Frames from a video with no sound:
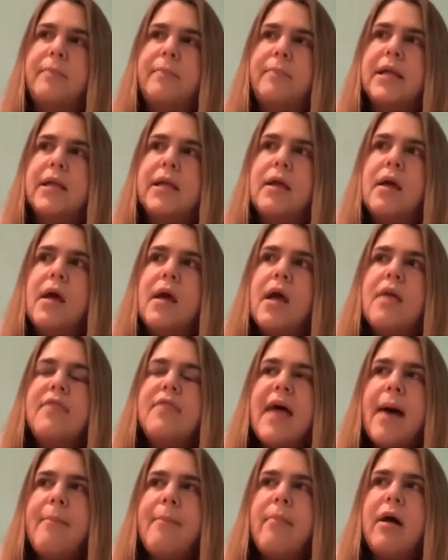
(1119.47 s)
But
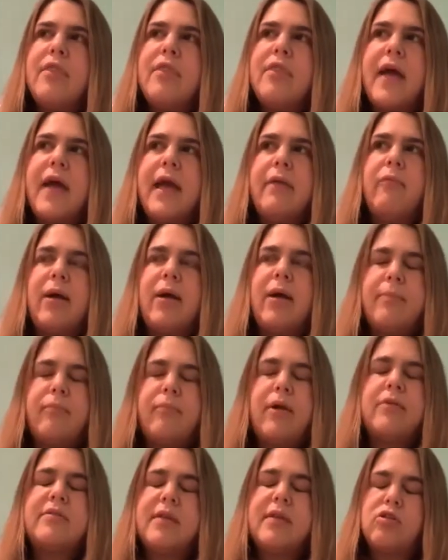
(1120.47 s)
that month I went
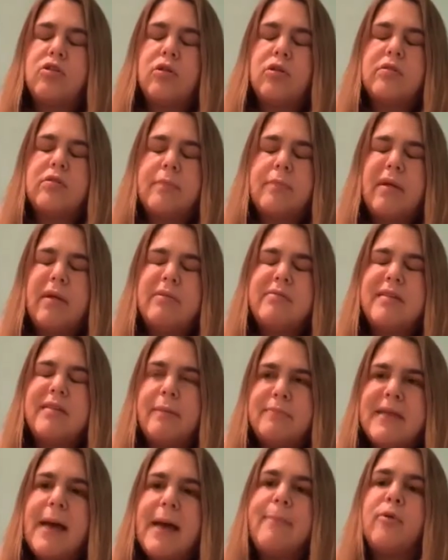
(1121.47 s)
presidential
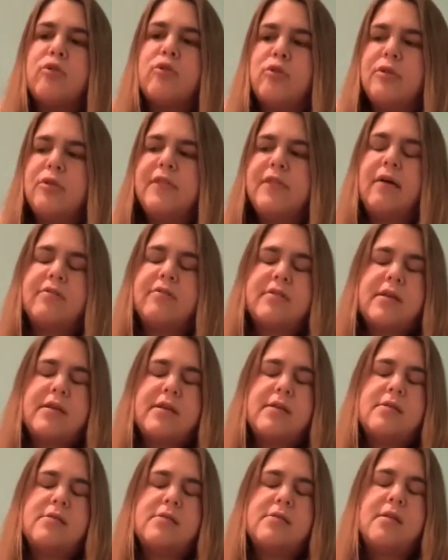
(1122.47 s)
September
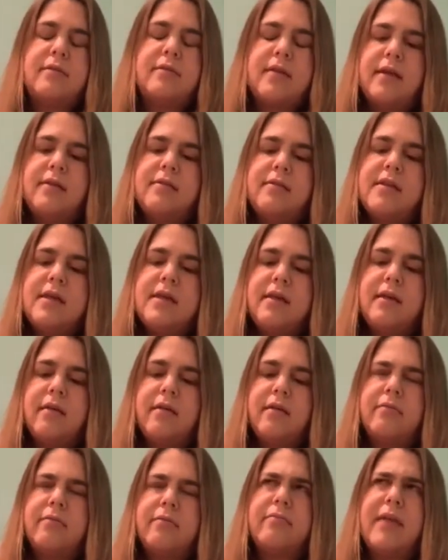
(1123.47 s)

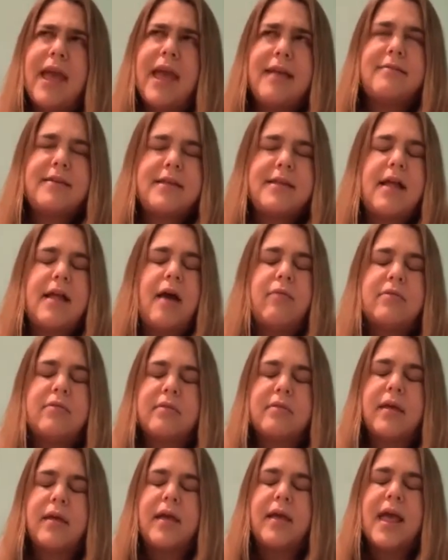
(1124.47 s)
2018.
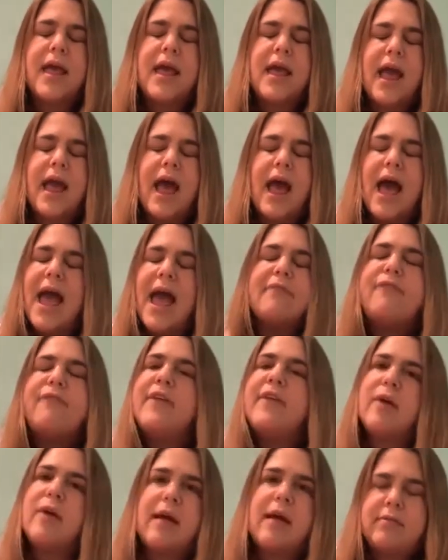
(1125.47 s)
I had
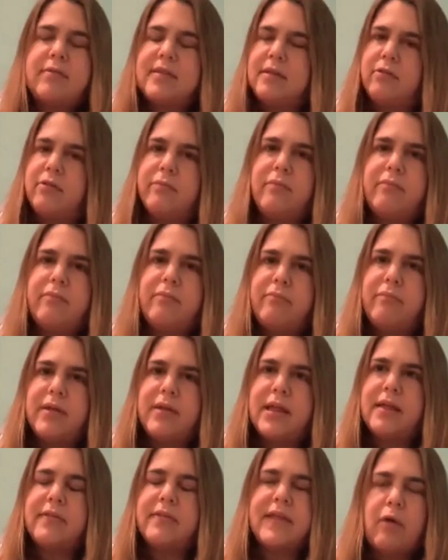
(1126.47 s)
fear every single
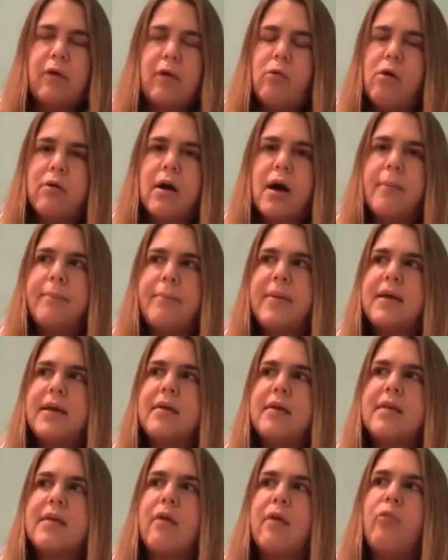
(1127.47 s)
minute that I woke up
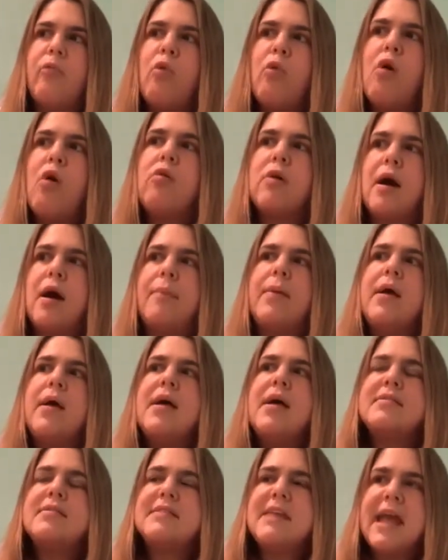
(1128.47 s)
because I woke up
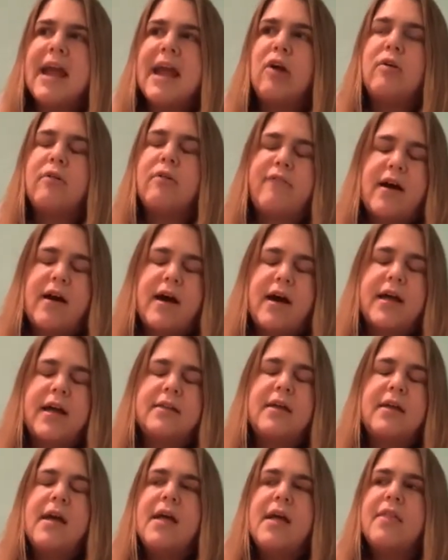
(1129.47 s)
terrified
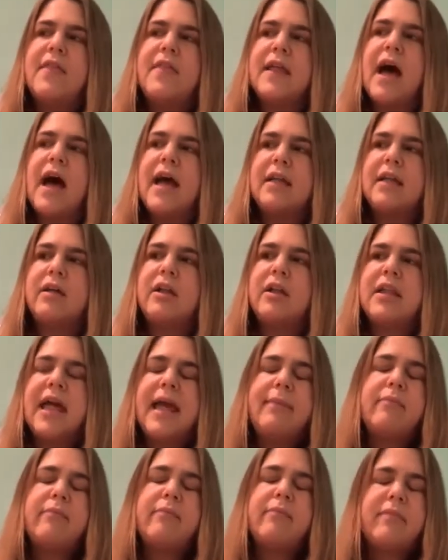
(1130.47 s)
that I
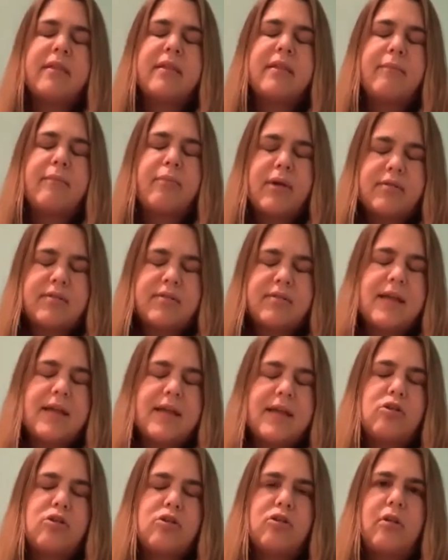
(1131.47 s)
claimed
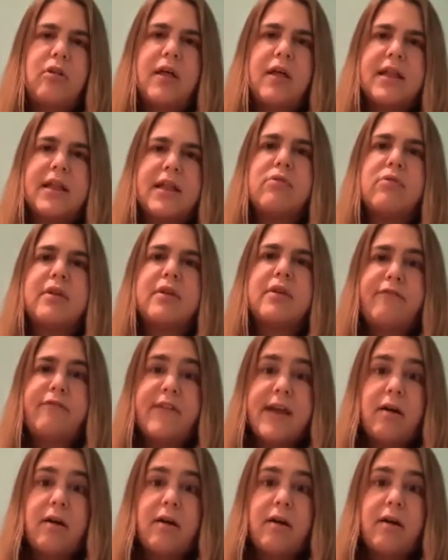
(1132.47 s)
presidential and I was going to fail.